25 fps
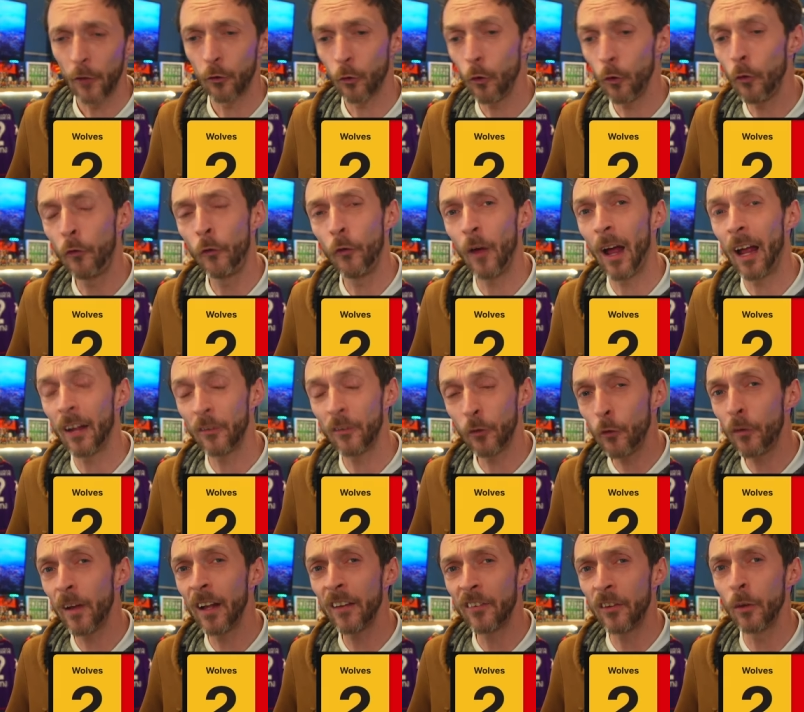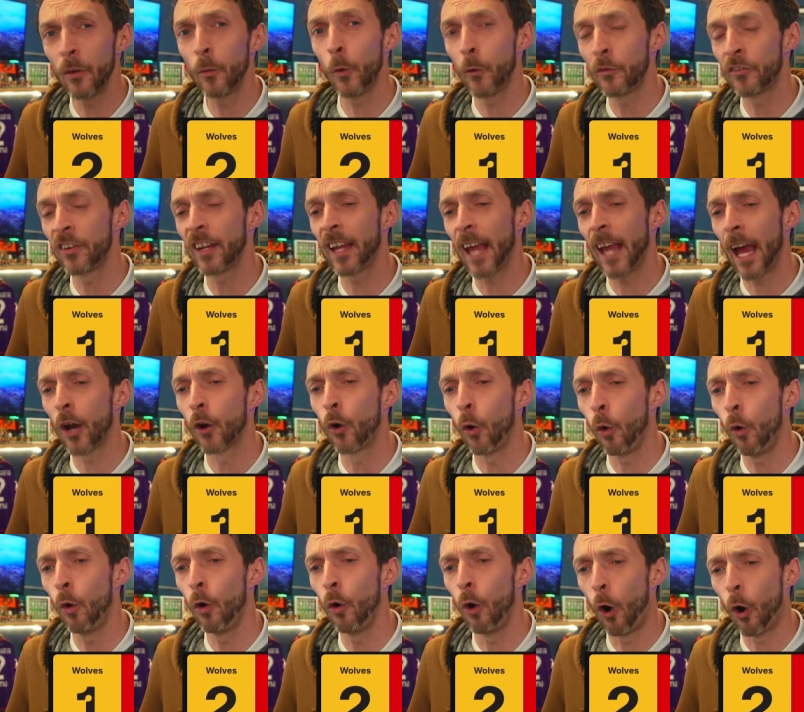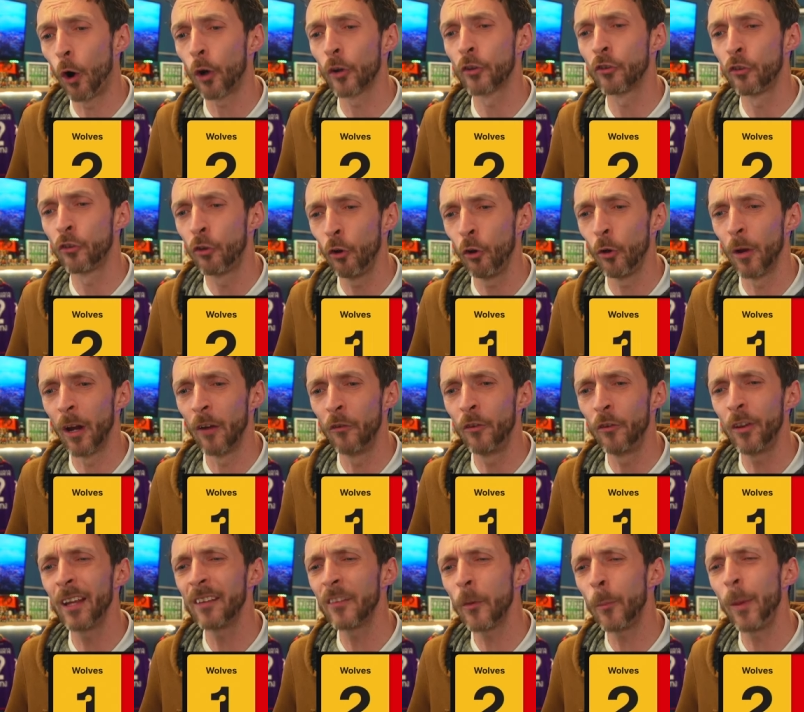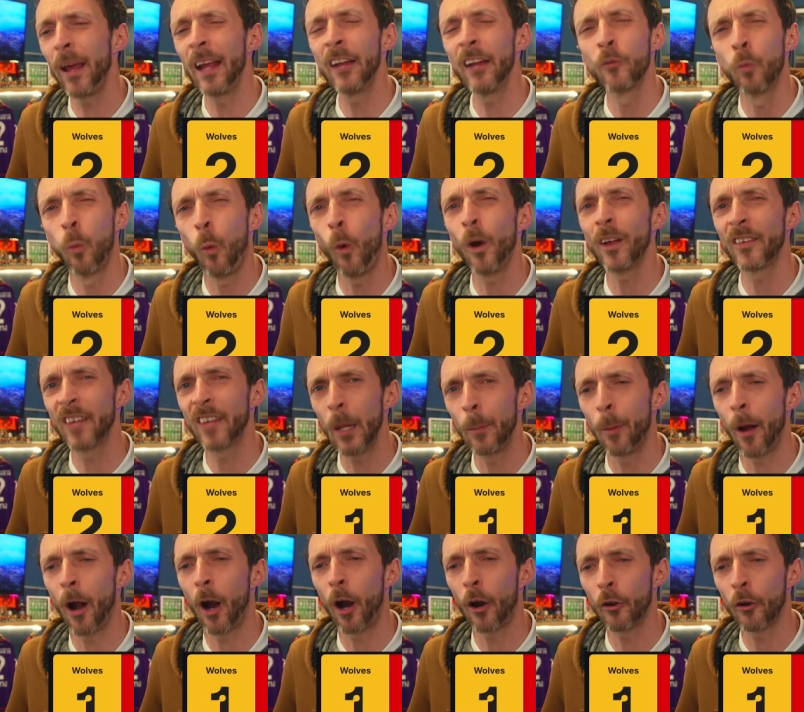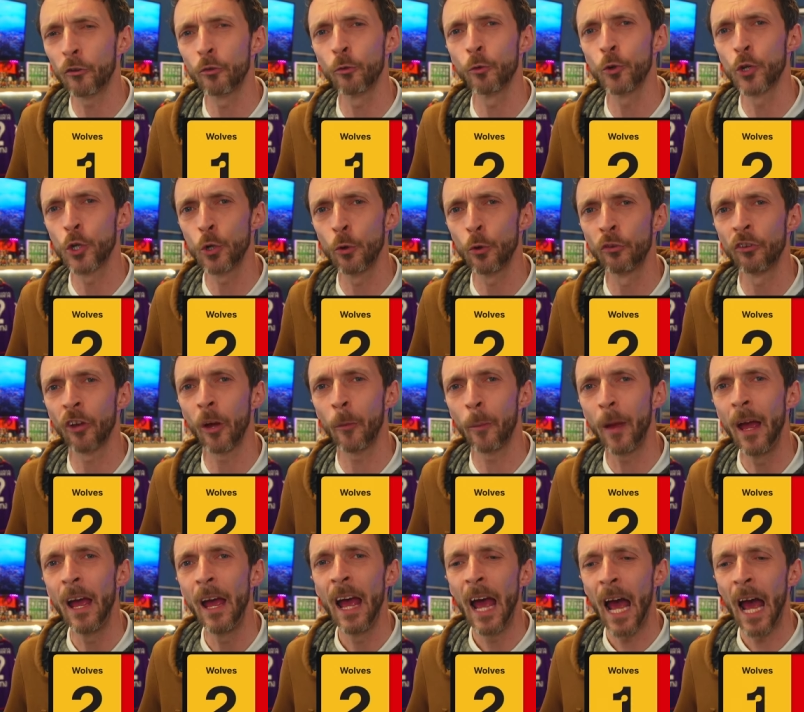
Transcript: I do I do fancy Wolves to get a goal or two. It really depends what type of Arsenal shows up,